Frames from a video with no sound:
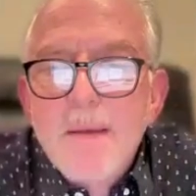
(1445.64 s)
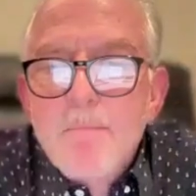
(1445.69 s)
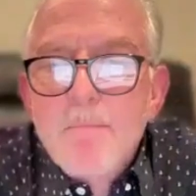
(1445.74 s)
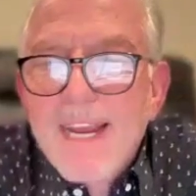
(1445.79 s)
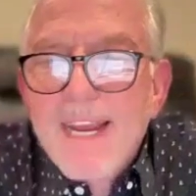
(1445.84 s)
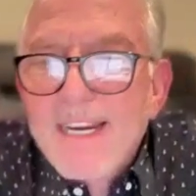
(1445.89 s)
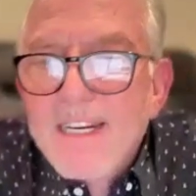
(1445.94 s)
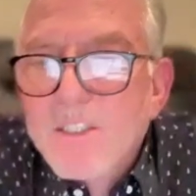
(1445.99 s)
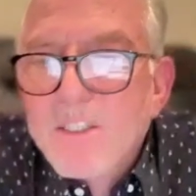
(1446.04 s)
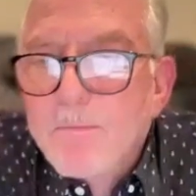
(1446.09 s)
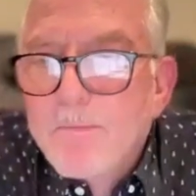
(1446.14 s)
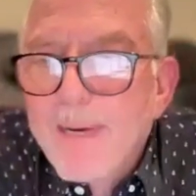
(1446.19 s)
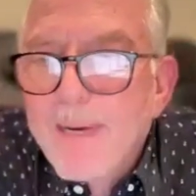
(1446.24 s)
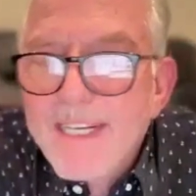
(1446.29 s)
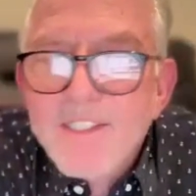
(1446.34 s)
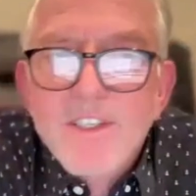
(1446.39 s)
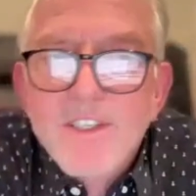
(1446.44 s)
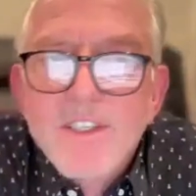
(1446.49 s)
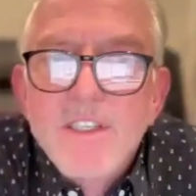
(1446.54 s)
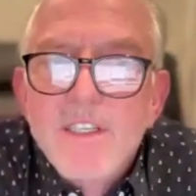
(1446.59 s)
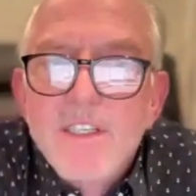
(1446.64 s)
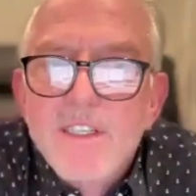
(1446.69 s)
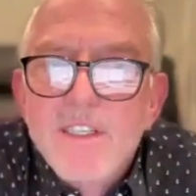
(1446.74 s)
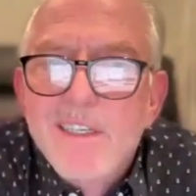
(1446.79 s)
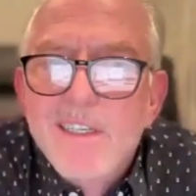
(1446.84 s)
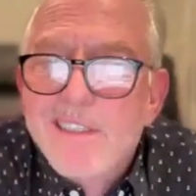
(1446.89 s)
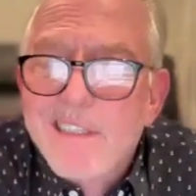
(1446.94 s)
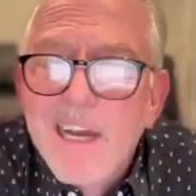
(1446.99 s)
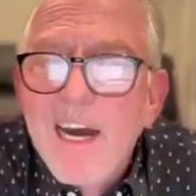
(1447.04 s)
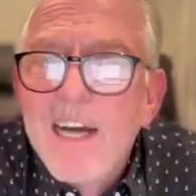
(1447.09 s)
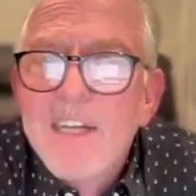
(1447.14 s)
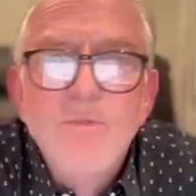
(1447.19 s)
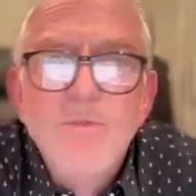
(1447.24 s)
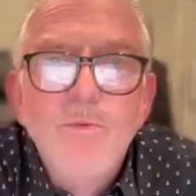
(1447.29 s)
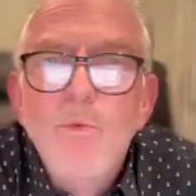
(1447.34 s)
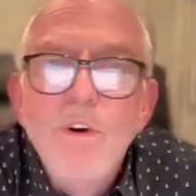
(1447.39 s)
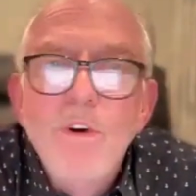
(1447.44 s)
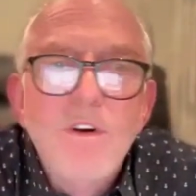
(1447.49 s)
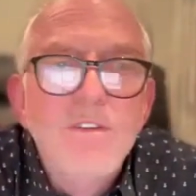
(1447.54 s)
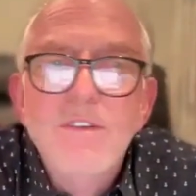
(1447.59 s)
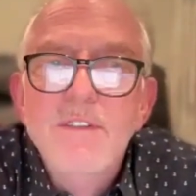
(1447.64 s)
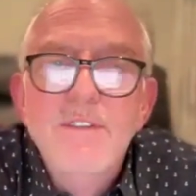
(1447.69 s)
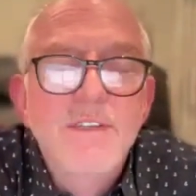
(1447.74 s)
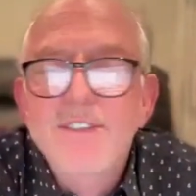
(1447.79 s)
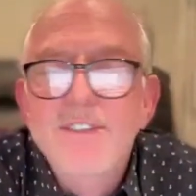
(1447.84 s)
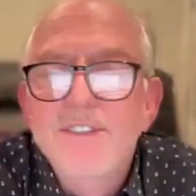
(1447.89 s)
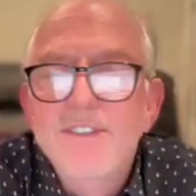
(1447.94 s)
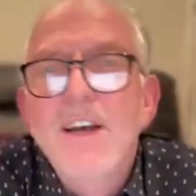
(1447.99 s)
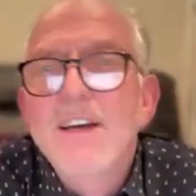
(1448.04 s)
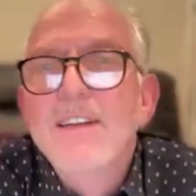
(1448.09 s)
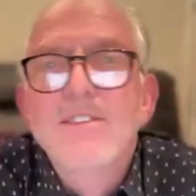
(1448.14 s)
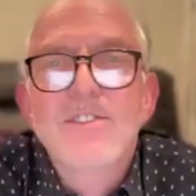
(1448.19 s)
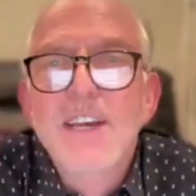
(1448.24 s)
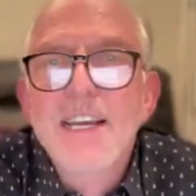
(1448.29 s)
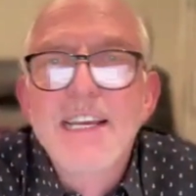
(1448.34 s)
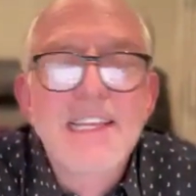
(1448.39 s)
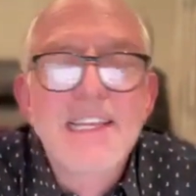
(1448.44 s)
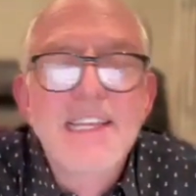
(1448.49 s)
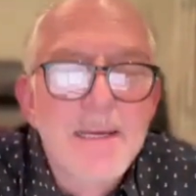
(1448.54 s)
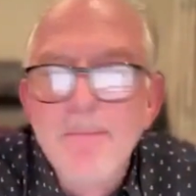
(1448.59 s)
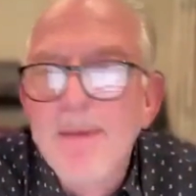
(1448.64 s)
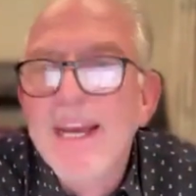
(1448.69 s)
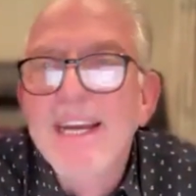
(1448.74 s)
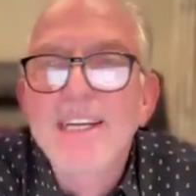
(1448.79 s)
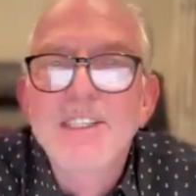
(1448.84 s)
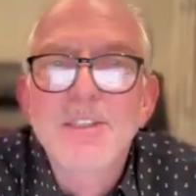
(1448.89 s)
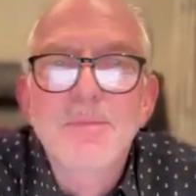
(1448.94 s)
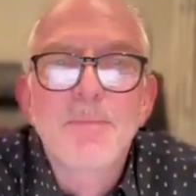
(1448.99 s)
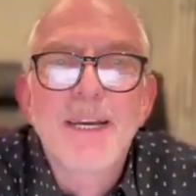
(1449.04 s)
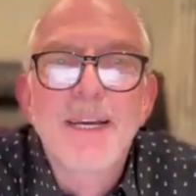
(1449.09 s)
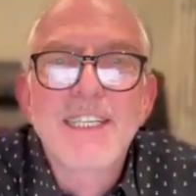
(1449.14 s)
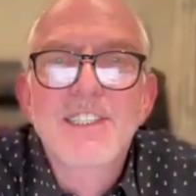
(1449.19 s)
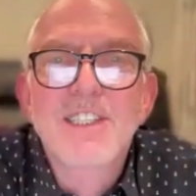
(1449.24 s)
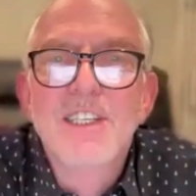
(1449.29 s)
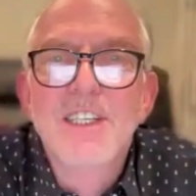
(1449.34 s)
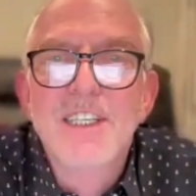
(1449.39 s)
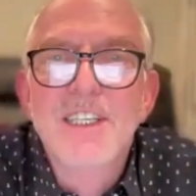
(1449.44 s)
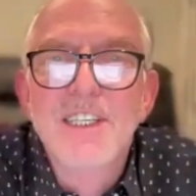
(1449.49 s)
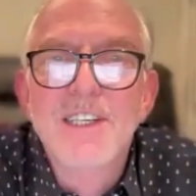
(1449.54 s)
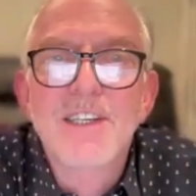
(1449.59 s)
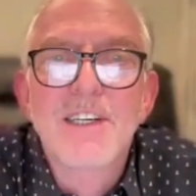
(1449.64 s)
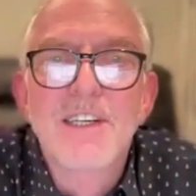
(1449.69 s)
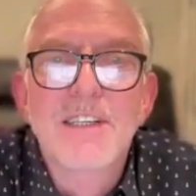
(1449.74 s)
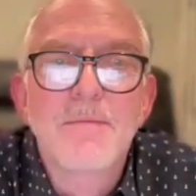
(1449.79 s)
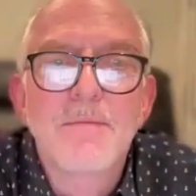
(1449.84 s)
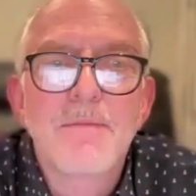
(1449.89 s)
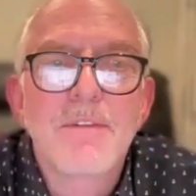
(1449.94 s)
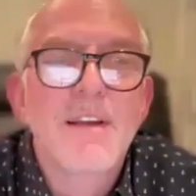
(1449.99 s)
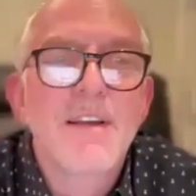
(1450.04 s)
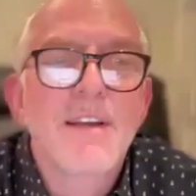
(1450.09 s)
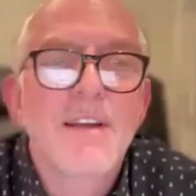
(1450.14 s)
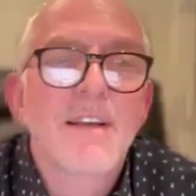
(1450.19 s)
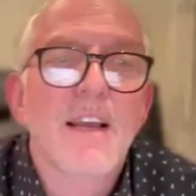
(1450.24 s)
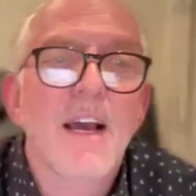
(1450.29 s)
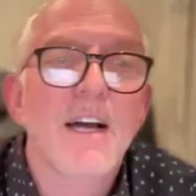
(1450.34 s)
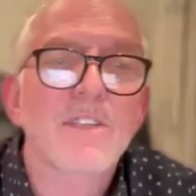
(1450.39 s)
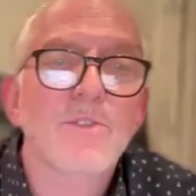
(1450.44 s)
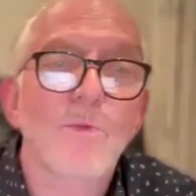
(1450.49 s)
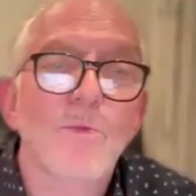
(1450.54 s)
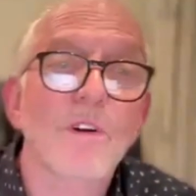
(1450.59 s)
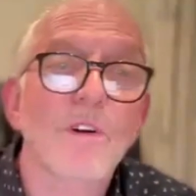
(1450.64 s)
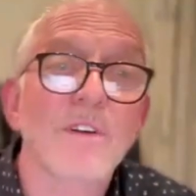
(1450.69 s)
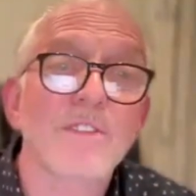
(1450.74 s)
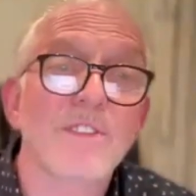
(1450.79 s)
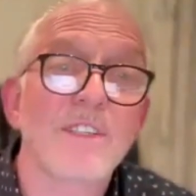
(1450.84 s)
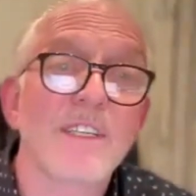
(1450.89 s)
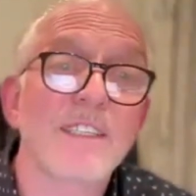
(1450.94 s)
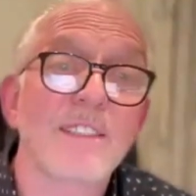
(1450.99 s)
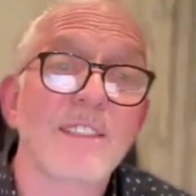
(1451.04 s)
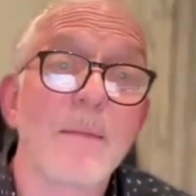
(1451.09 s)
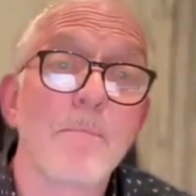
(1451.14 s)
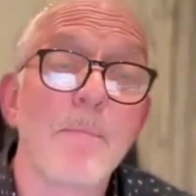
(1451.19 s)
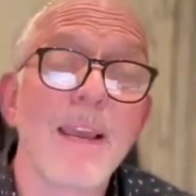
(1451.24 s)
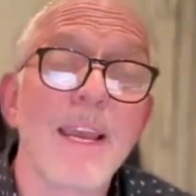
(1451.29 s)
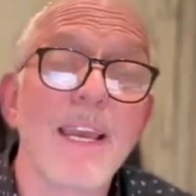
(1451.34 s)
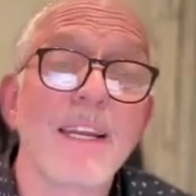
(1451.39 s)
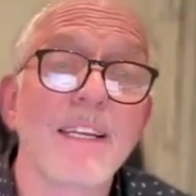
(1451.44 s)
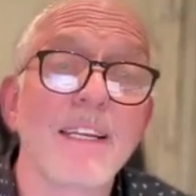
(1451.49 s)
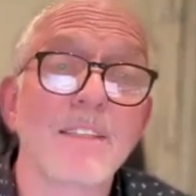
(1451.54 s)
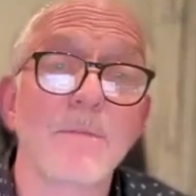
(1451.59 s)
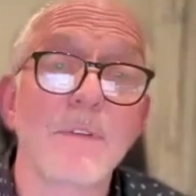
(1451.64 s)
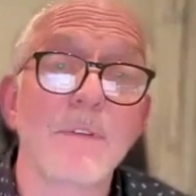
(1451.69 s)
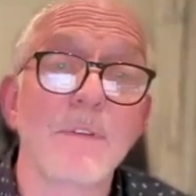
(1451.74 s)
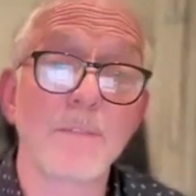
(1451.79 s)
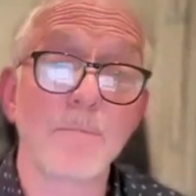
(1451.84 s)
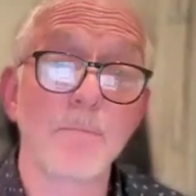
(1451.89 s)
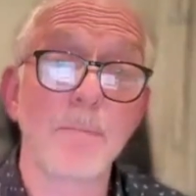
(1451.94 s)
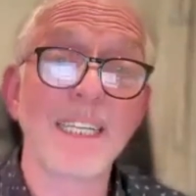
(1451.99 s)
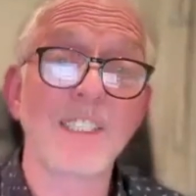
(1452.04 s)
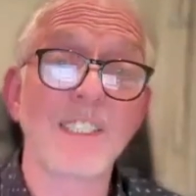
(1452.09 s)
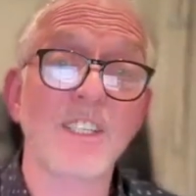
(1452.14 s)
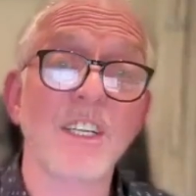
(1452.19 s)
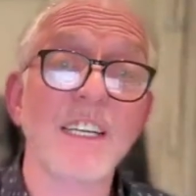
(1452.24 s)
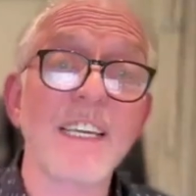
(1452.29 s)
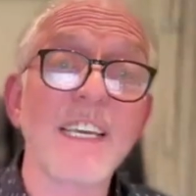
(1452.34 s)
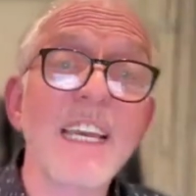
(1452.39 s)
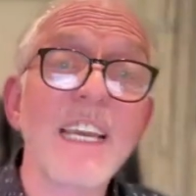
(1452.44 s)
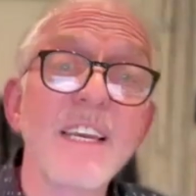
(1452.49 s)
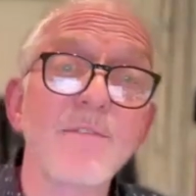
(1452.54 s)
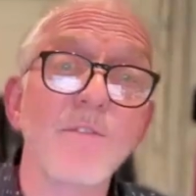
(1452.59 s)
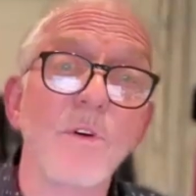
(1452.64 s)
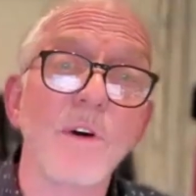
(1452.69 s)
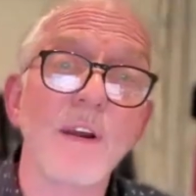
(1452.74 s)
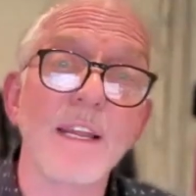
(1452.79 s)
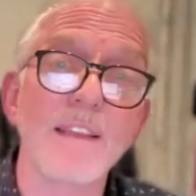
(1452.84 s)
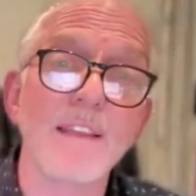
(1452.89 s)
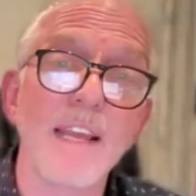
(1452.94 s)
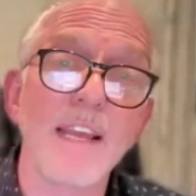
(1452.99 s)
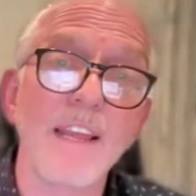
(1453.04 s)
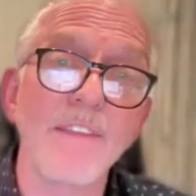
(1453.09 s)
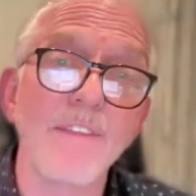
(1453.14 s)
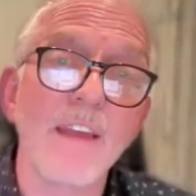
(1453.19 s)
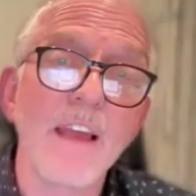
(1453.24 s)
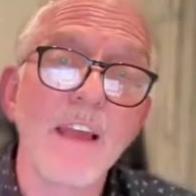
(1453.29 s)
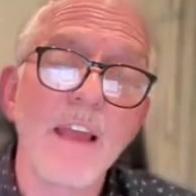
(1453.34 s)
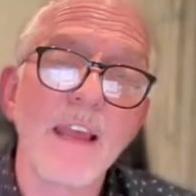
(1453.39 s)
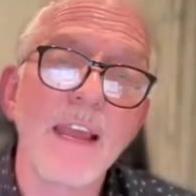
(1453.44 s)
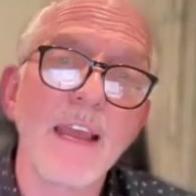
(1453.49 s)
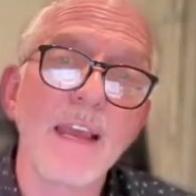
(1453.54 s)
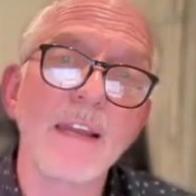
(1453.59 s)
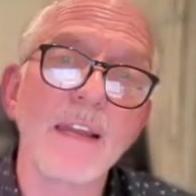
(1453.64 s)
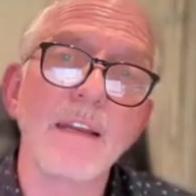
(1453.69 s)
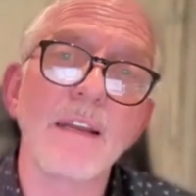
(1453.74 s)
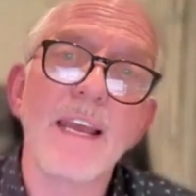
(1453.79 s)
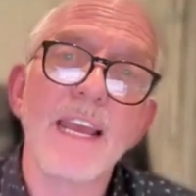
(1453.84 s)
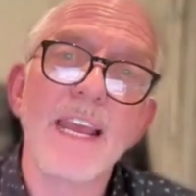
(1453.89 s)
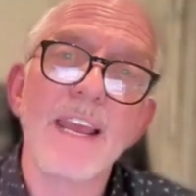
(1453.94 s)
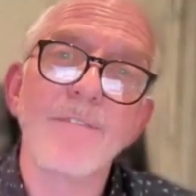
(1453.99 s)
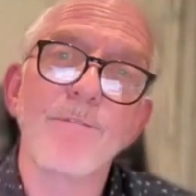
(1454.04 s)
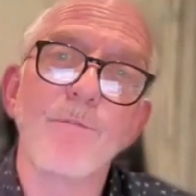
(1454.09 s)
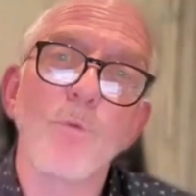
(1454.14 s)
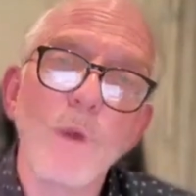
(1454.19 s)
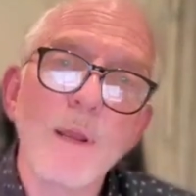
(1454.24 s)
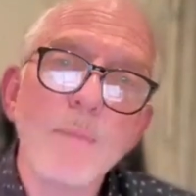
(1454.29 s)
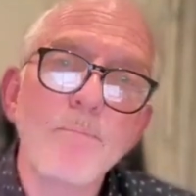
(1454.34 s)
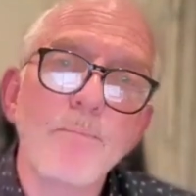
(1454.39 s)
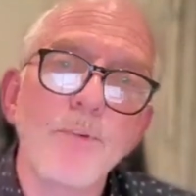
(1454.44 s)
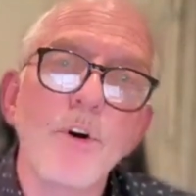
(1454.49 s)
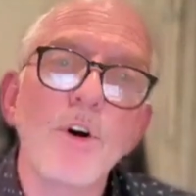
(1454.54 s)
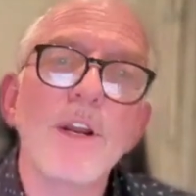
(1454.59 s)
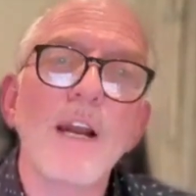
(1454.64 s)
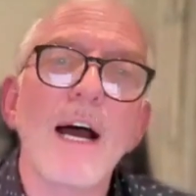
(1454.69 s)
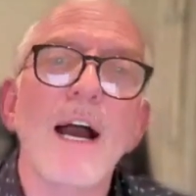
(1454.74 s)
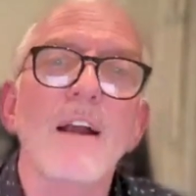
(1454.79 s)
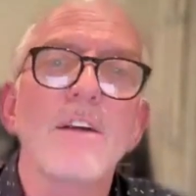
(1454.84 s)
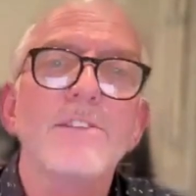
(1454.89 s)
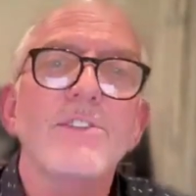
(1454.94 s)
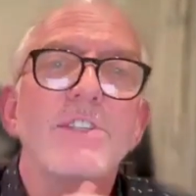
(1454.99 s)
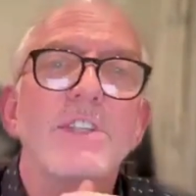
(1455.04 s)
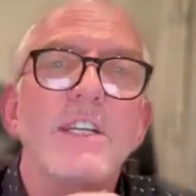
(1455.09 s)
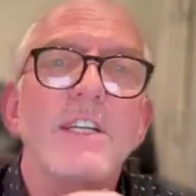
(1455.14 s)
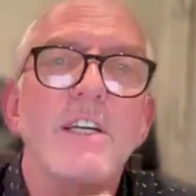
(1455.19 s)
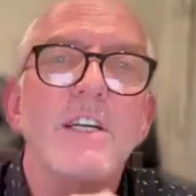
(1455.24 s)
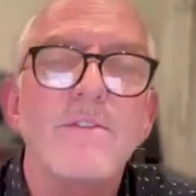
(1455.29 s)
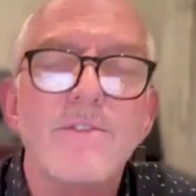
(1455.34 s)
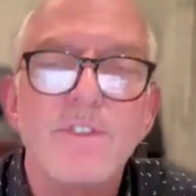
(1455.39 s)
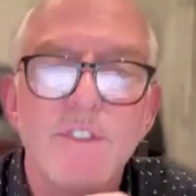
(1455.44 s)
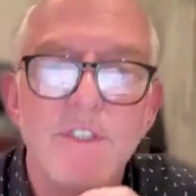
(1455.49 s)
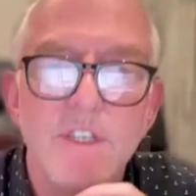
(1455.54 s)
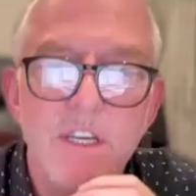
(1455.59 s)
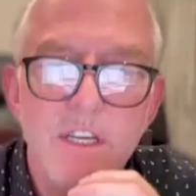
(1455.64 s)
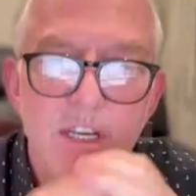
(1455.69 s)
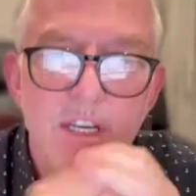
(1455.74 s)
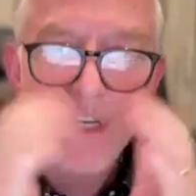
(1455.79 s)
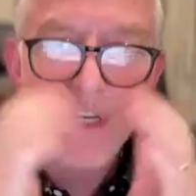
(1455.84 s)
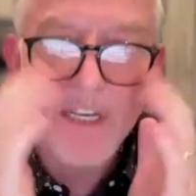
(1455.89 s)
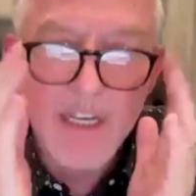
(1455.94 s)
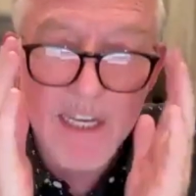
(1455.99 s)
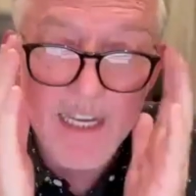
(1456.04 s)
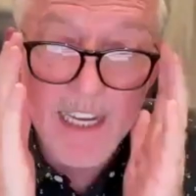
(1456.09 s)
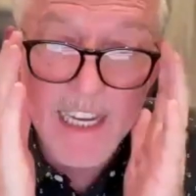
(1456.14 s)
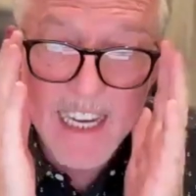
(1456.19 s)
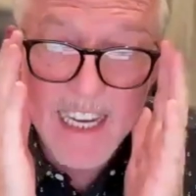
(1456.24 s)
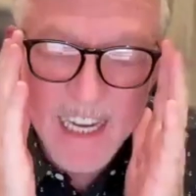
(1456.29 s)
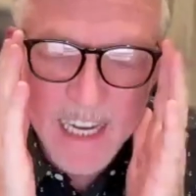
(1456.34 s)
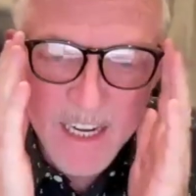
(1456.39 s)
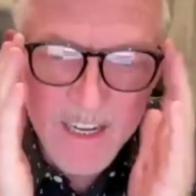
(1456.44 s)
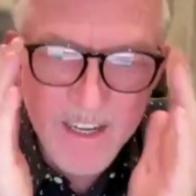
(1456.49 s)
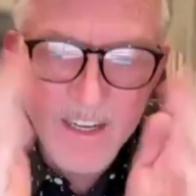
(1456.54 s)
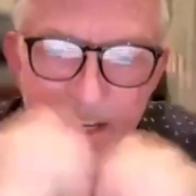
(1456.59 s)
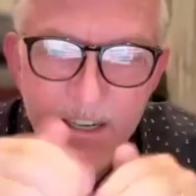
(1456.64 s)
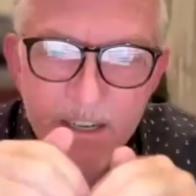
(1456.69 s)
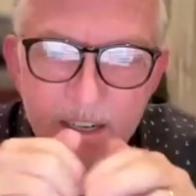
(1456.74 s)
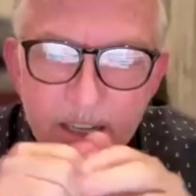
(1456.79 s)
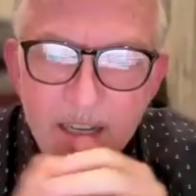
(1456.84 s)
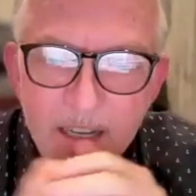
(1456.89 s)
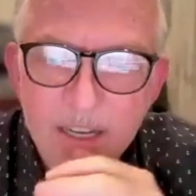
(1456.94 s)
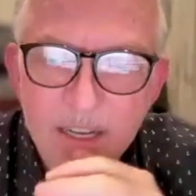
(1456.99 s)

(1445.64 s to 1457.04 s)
that man is basically good. God's word does not say that man is basically good. God's word says that man is basically evil. And if we put ourselves in